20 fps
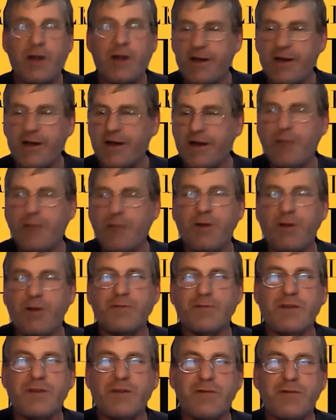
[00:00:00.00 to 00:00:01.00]
a couple
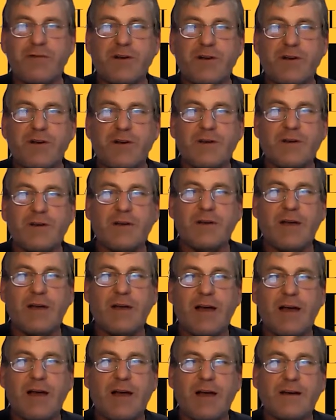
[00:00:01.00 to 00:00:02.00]
of different
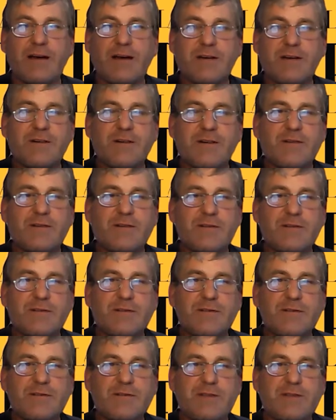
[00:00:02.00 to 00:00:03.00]
uh,
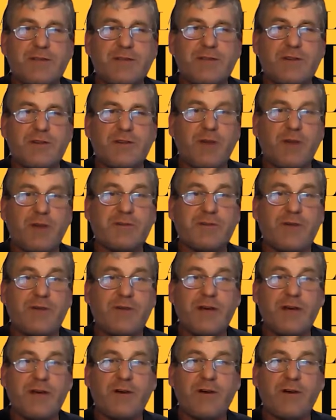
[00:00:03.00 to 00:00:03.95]
different types of feeder, and